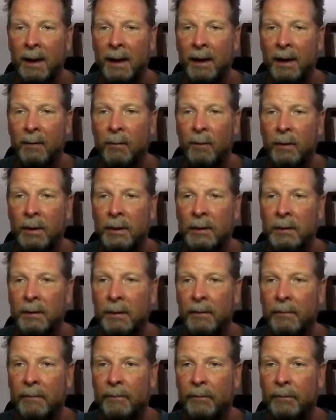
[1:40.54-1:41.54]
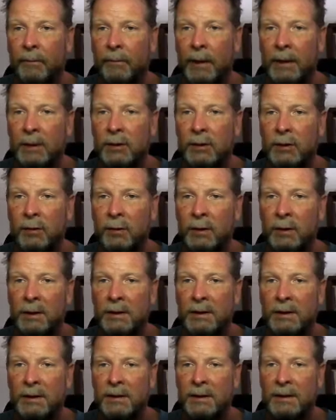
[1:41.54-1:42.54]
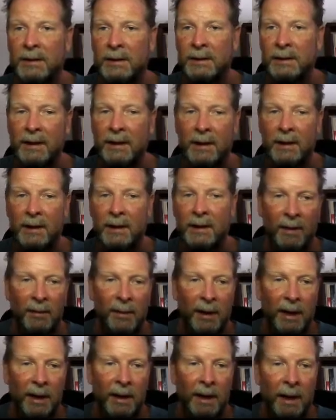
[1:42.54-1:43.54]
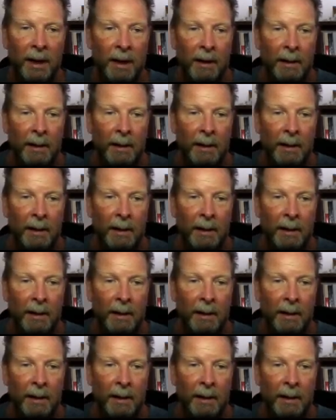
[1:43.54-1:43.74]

I want to make sure you see that thing.